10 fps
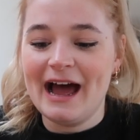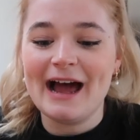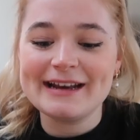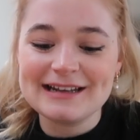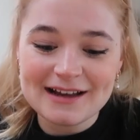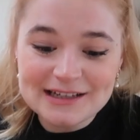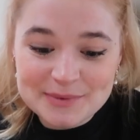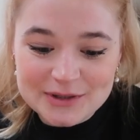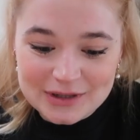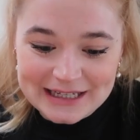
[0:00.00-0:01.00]
And last
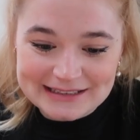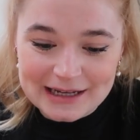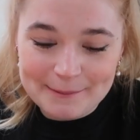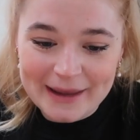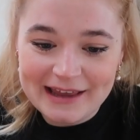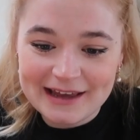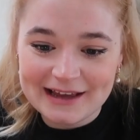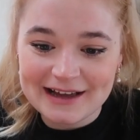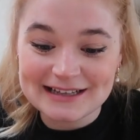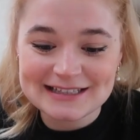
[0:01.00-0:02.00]
but not least, I'm
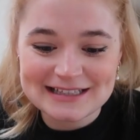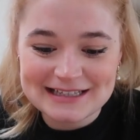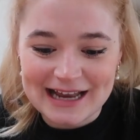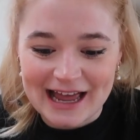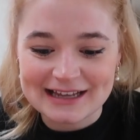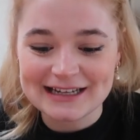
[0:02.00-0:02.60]
making a snack.